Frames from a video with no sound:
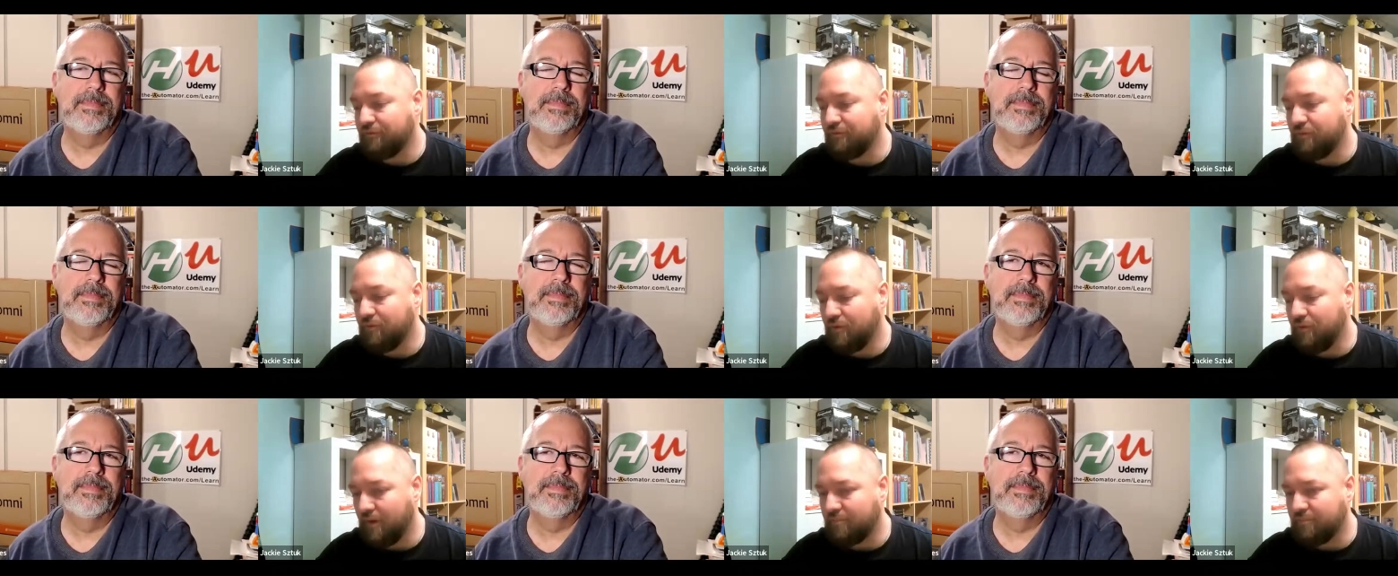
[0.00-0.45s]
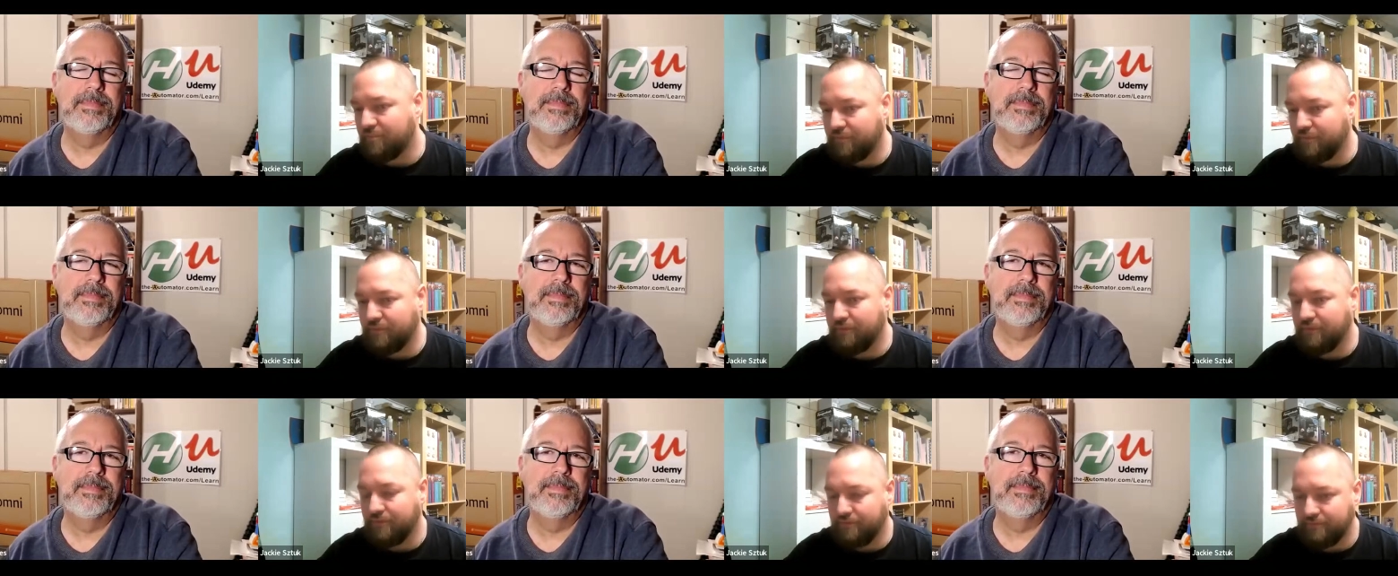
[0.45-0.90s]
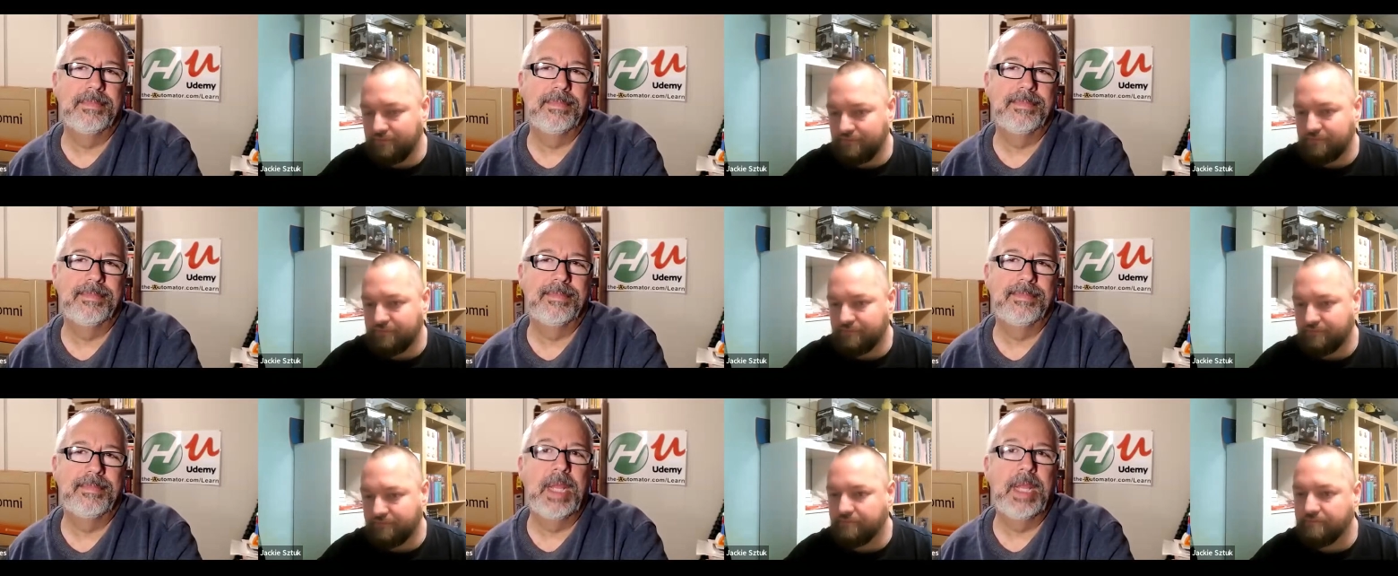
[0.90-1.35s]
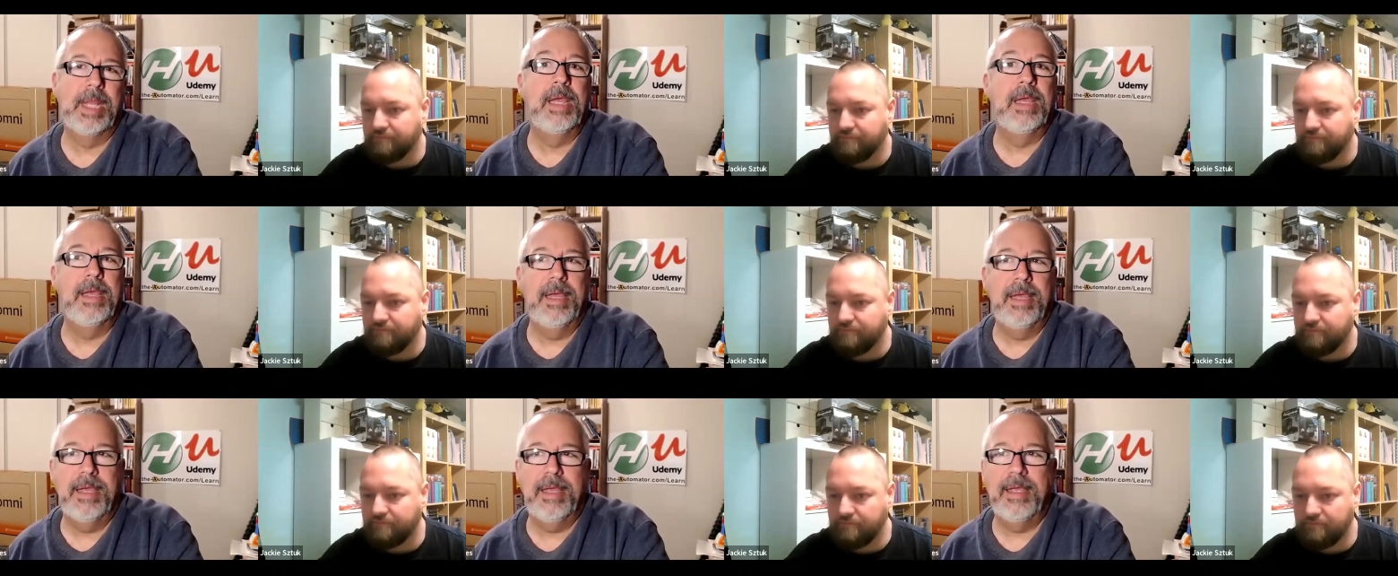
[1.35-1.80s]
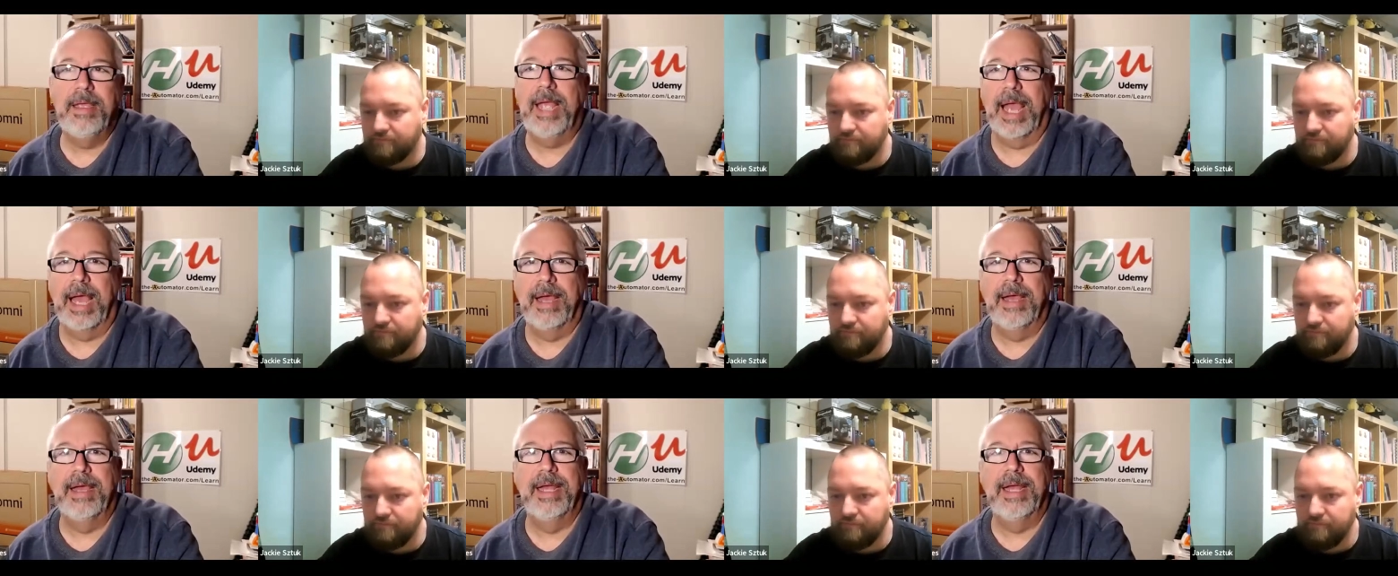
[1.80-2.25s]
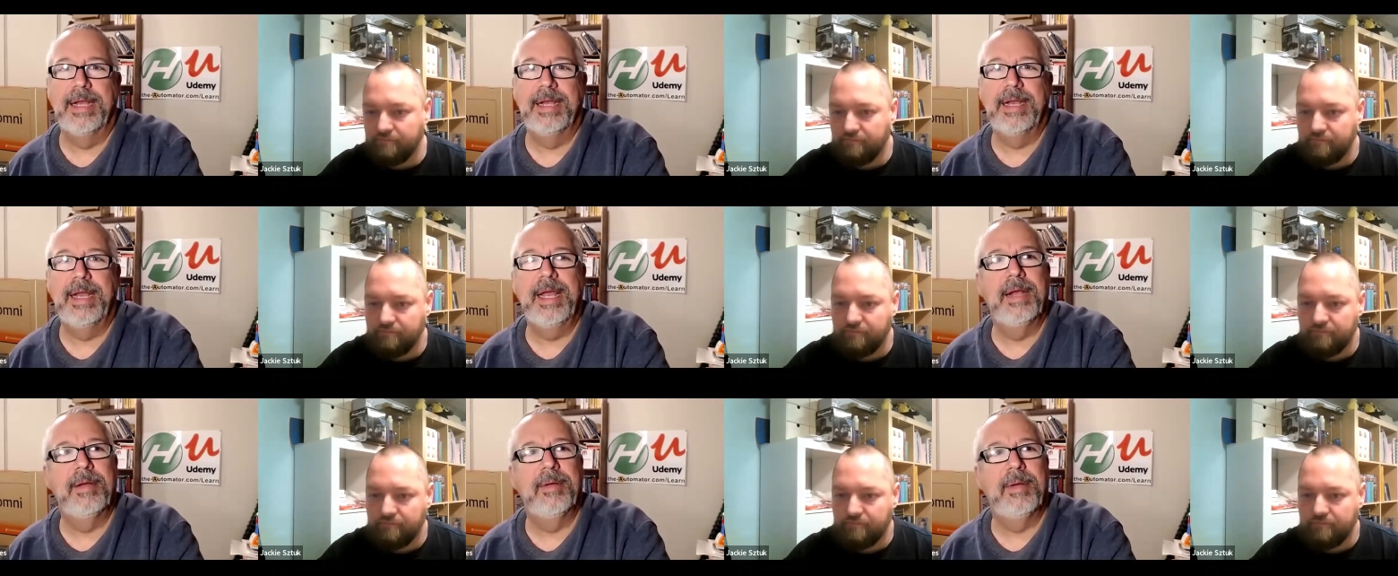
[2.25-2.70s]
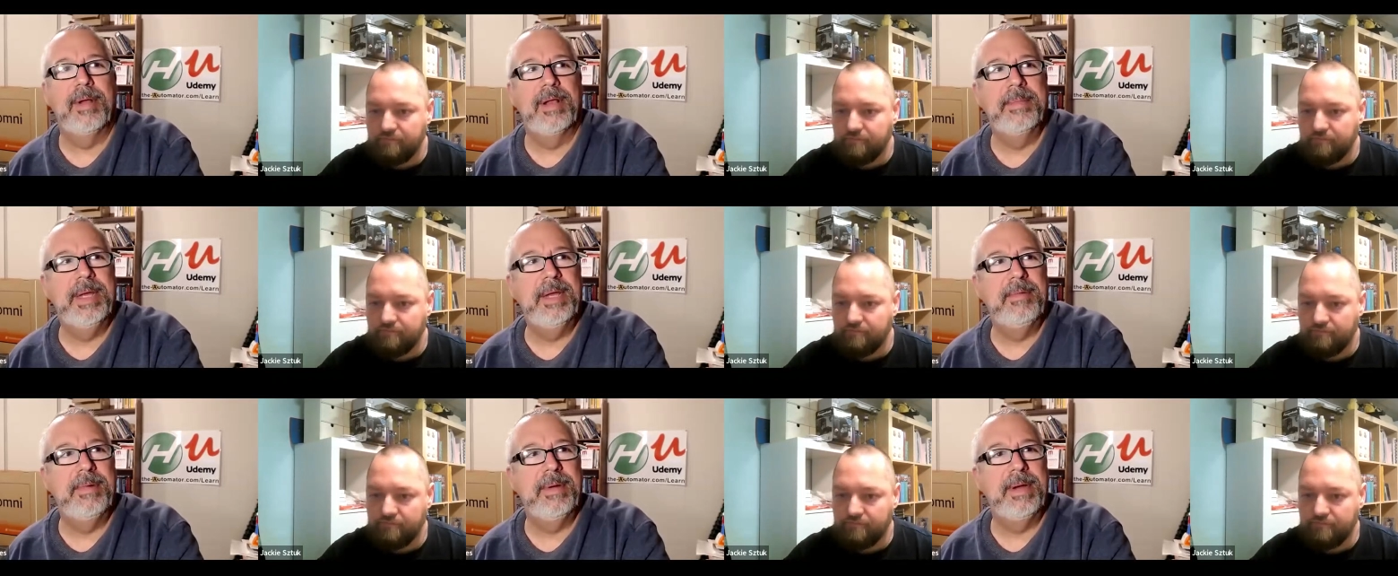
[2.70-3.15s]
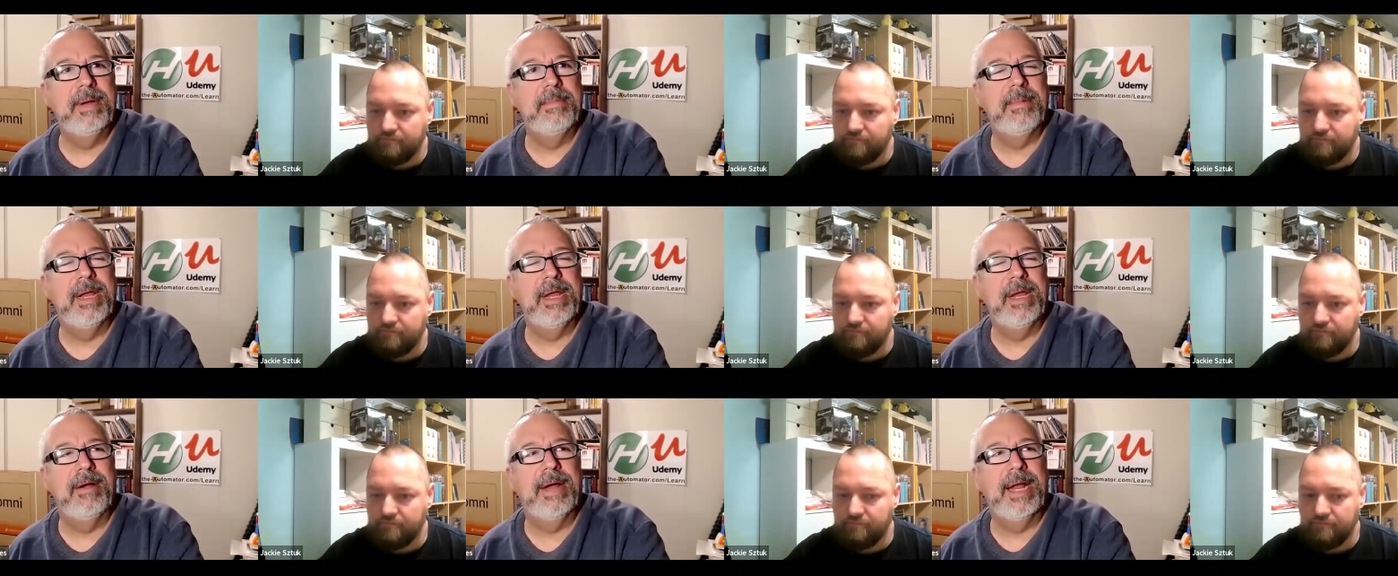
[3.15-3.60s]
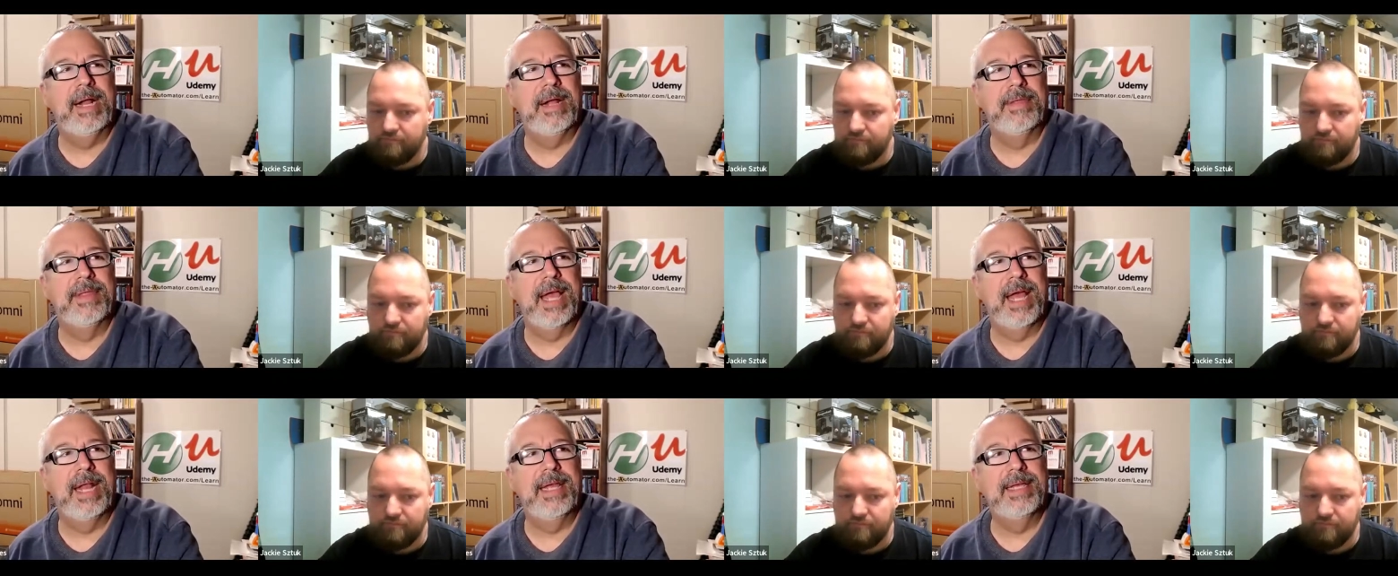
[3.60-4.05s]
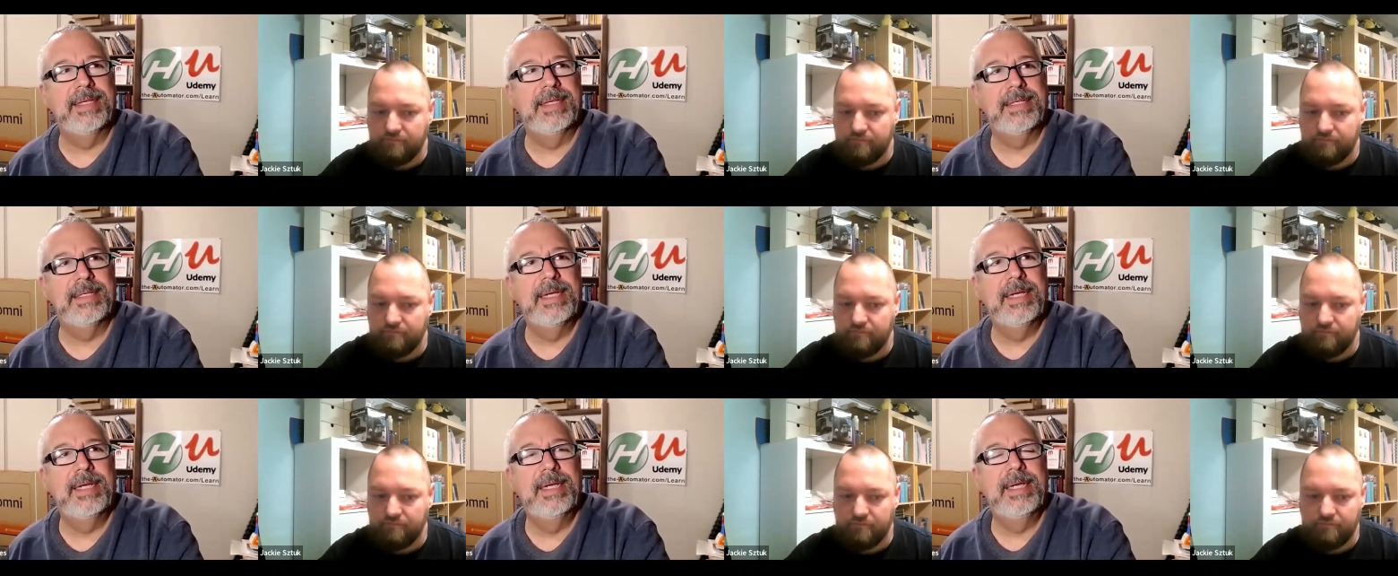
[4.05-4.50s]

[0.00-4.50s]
Speaker 1: you up. Yeah, and let me reiterate on that is